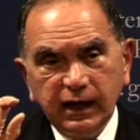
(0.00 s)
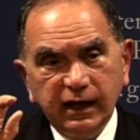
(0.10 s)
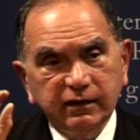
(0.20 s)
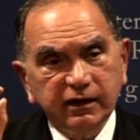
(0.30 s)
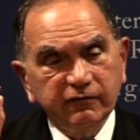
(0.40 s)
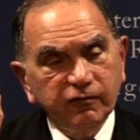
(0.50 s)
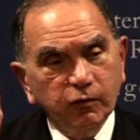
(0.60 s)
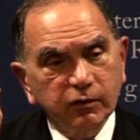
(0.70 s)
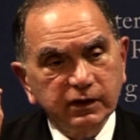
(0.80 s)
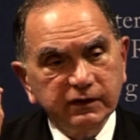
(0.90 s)
And
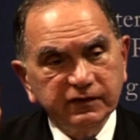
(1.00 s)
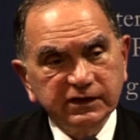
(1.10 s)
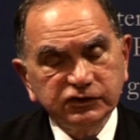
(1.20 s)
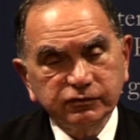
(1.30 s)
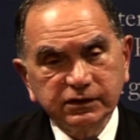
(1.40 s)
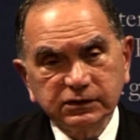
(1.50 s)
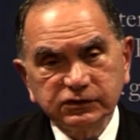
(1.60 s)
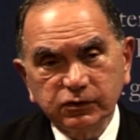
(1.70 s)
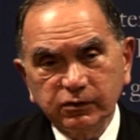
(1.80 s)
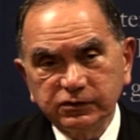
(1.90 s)
therefore, if Israel
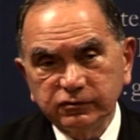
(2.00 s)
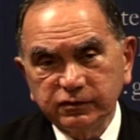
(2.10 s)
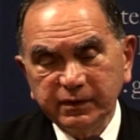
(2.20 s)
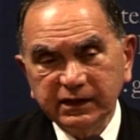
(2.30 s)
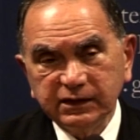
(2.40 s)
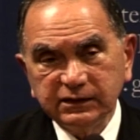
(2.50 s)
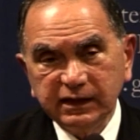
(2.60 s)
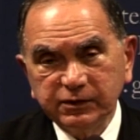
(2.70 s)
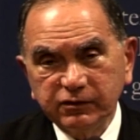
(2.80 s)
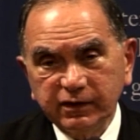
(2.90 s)
is going to remain a
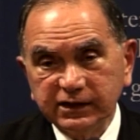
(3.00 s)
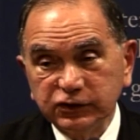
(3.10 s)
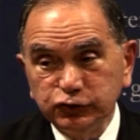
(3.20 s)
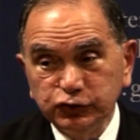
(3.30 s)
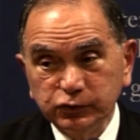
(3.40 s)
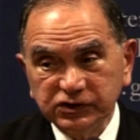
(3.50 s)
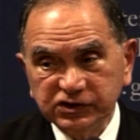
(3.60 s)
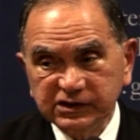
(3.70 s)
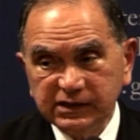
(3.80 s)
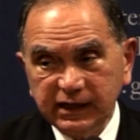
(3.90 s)
democratic
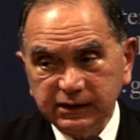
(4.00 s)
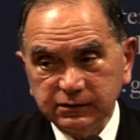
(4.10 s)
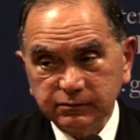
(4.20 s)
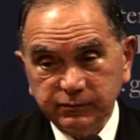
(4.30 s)
Jewish state,